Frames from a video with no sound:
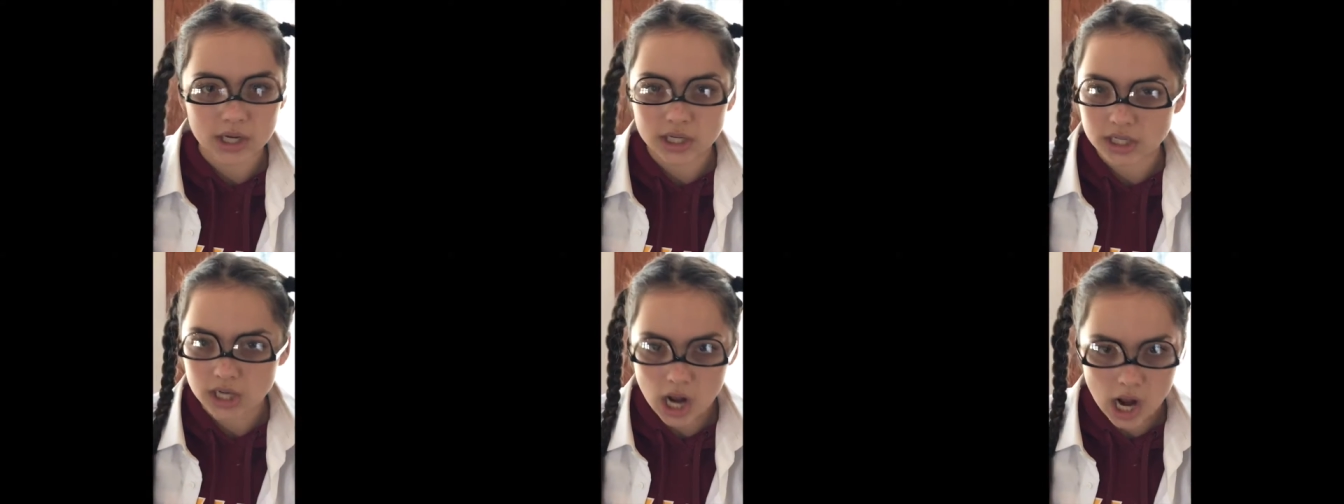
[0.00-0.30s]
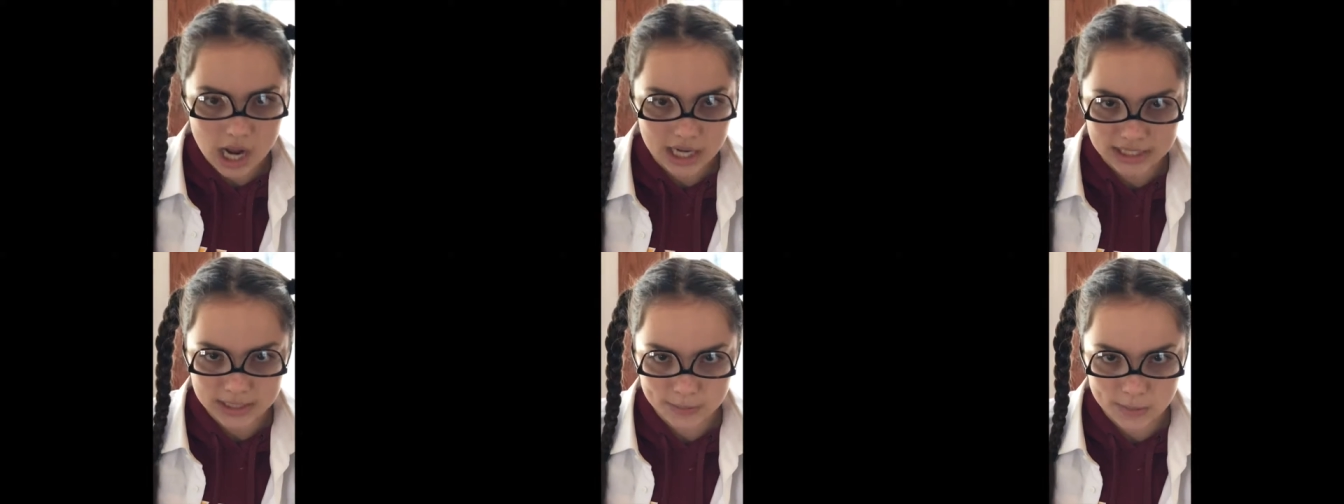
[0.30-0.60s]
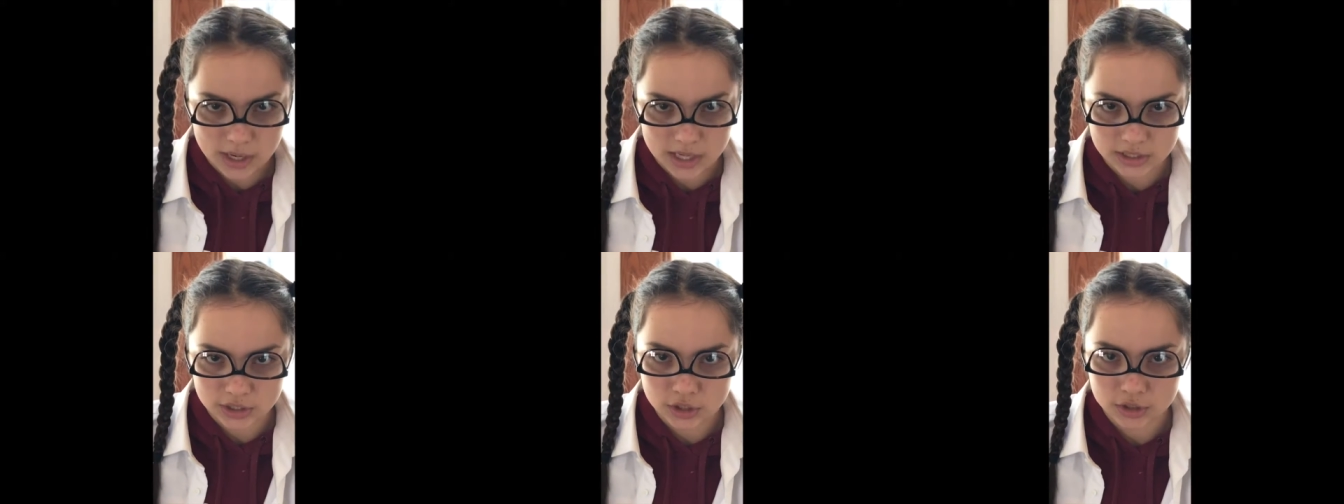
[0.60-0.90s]
are not
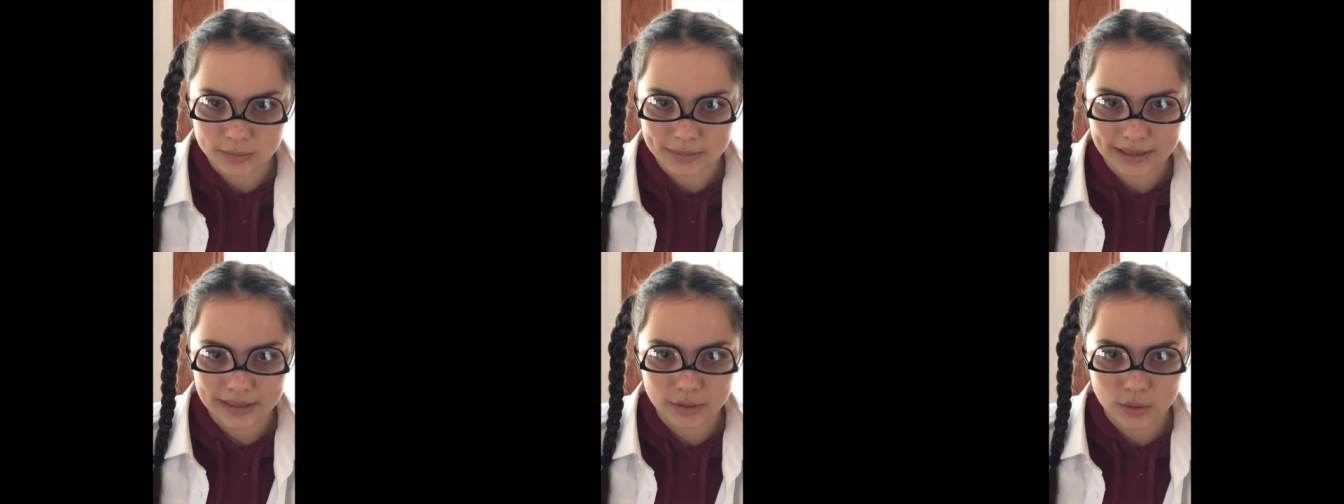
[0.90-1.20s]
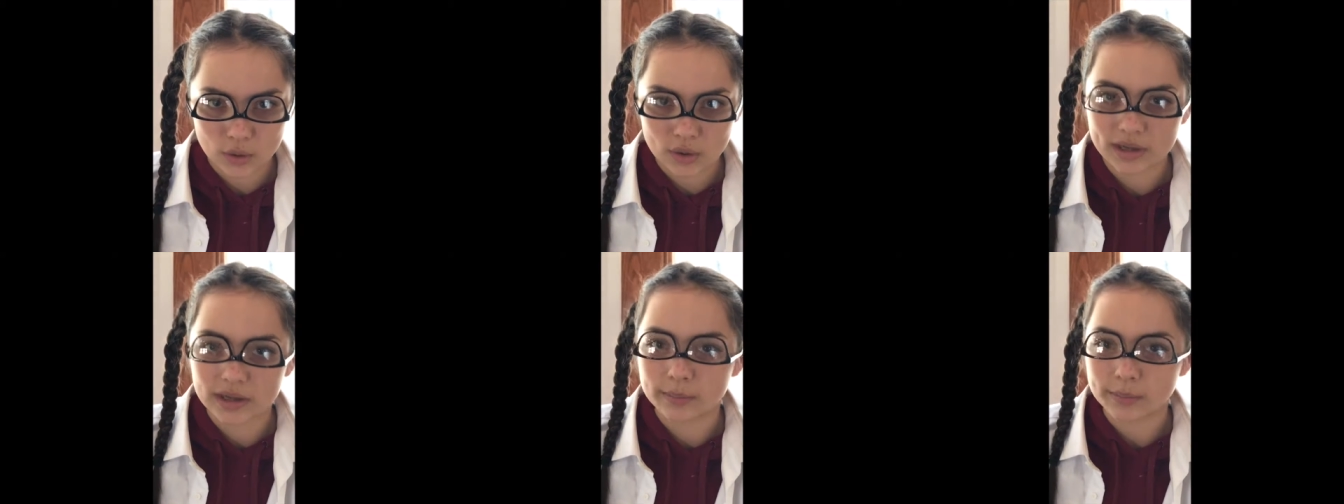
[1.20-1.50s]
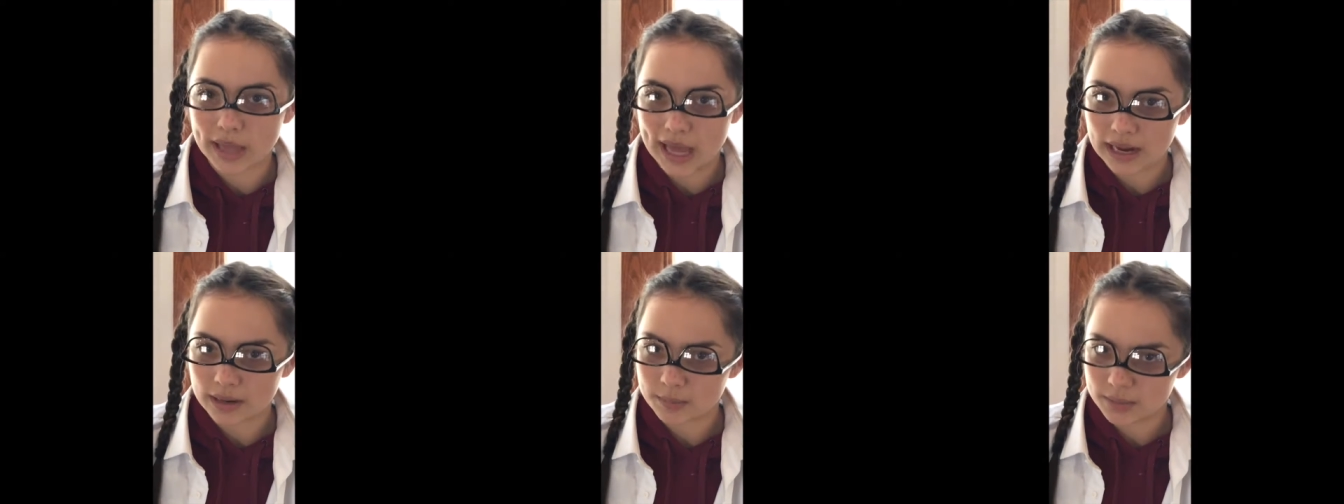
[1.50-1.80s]
sponsored by Goya
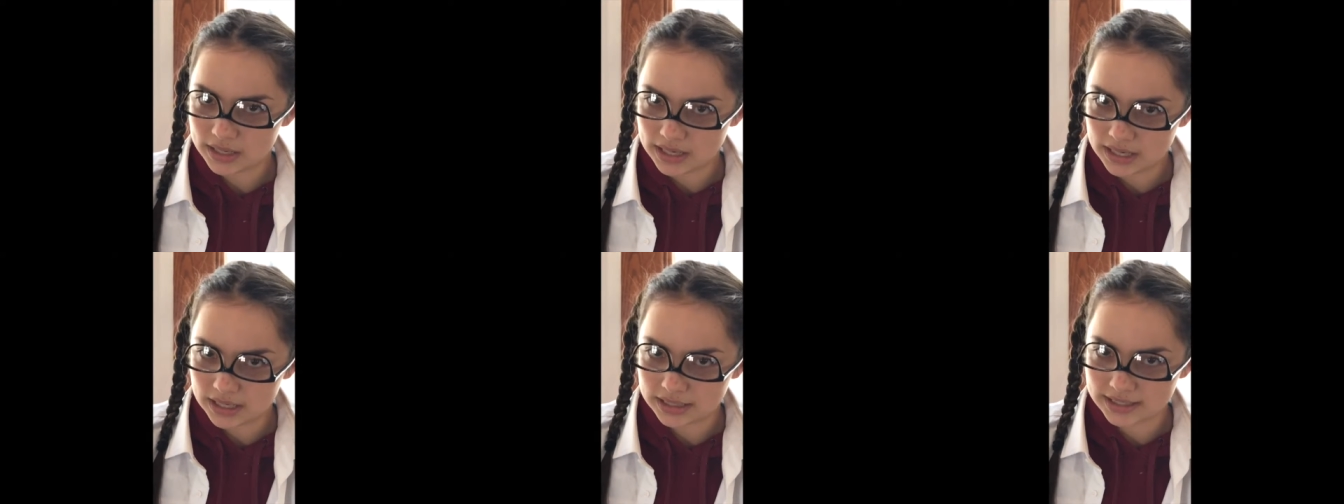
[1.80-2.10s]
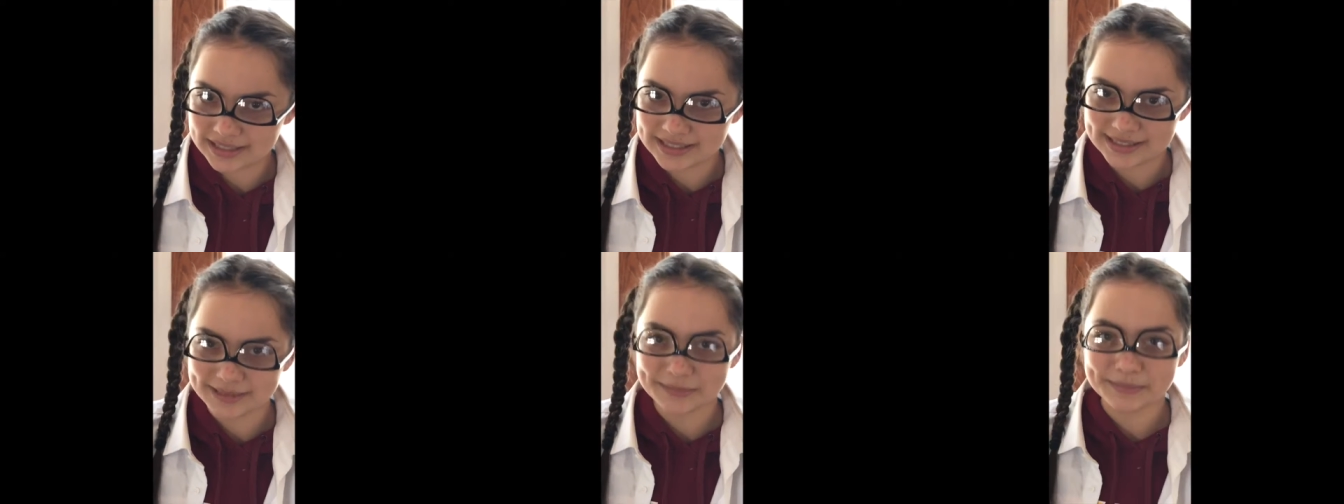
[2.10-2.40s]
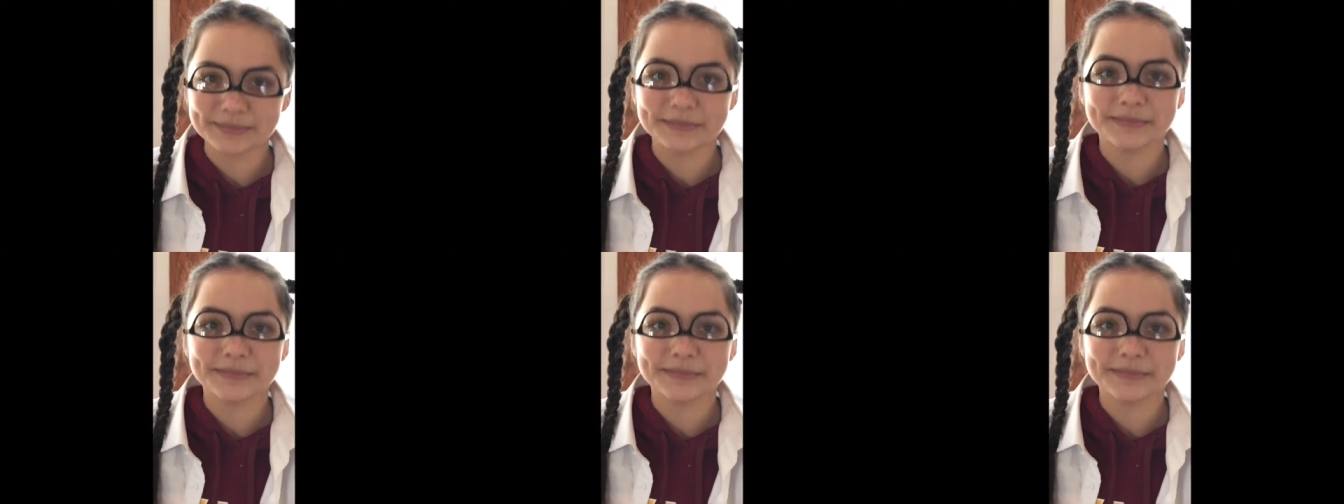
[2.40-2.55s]
black beans.